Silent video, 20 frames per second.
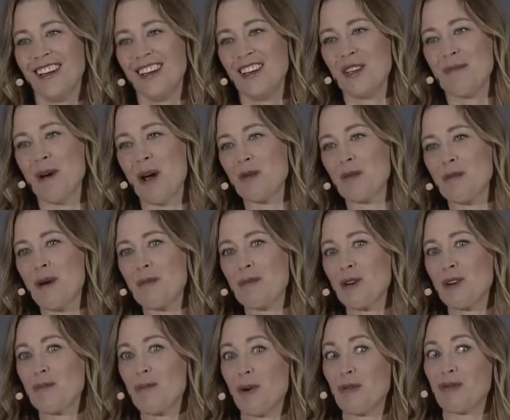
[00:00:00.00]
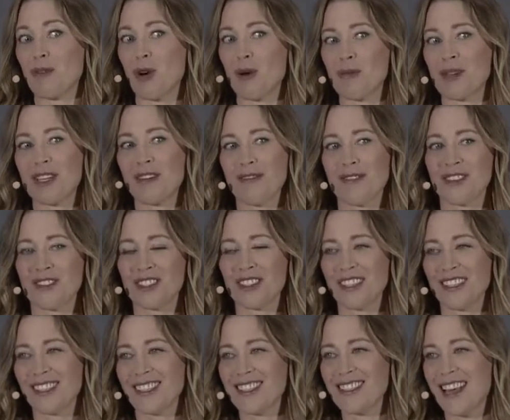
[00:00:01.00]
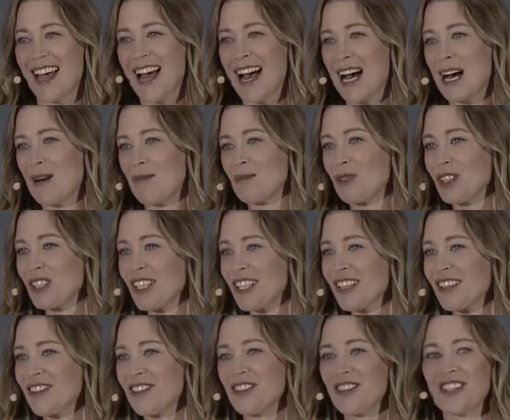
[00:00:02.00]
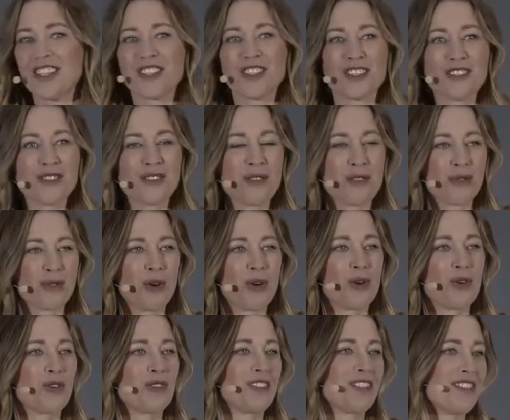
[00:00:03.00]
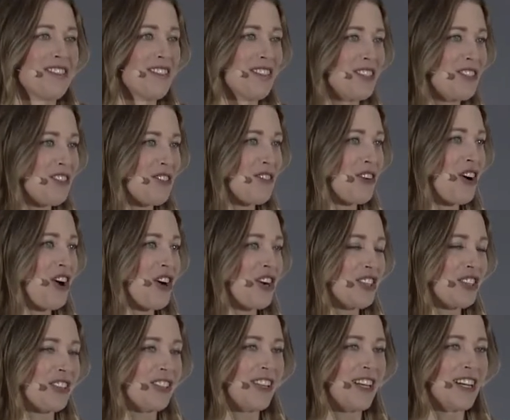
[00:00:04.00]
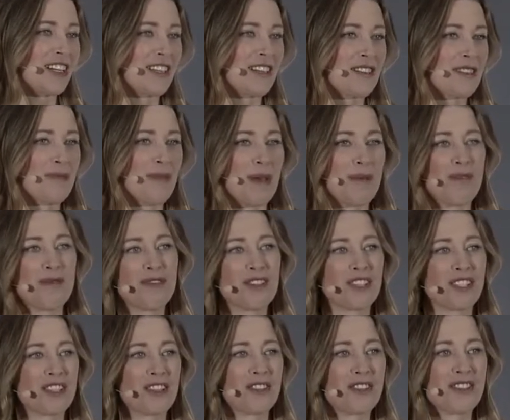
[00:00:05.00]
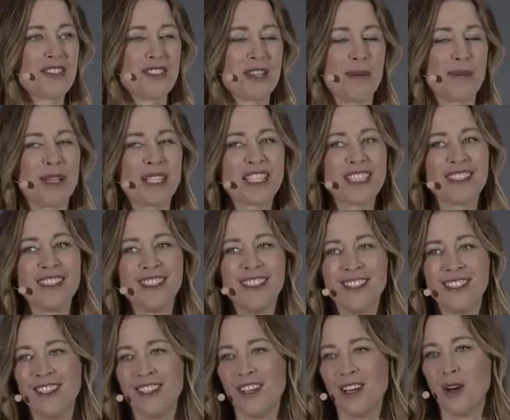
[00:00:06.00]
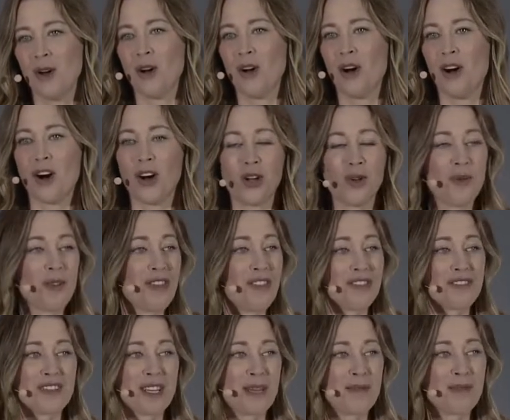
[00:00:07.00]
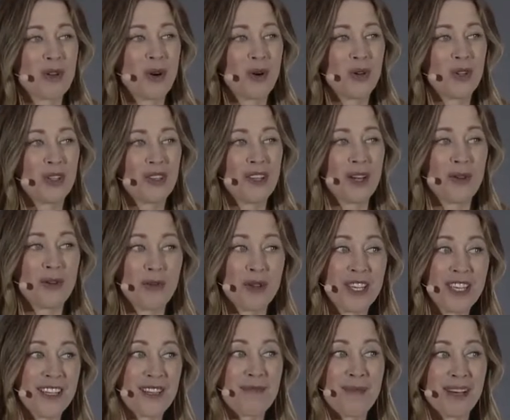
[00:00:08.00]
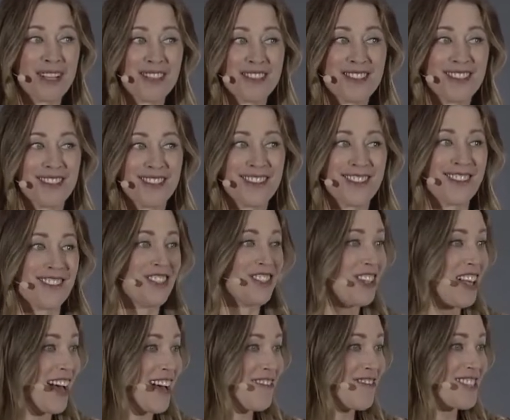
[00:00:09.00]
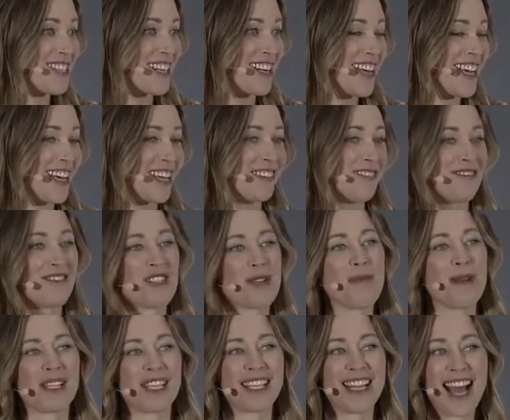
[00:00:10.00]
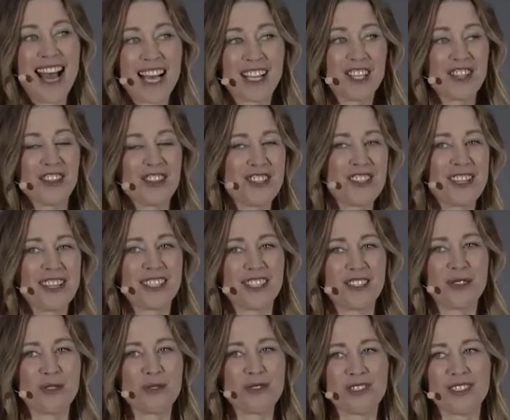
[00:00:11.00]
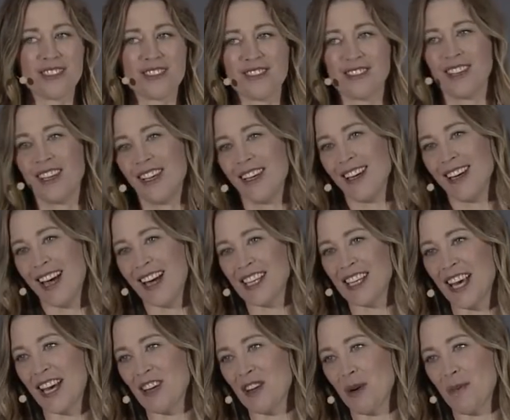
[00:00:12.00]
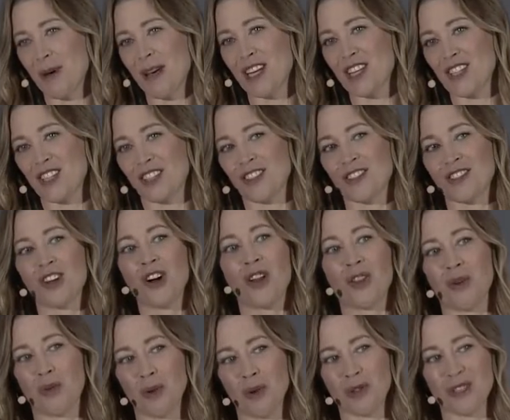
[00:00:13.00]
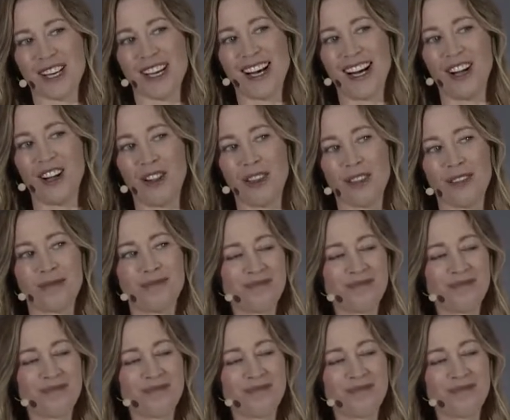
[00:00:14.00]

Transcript: You might remember performing a physical exam, looking in their ears and throat, listening to their heart and lungs, maybe feeling their stomach, all with the same goal that we in medicine still have today, to make an accurate diagnosis and get your patient on the road to health.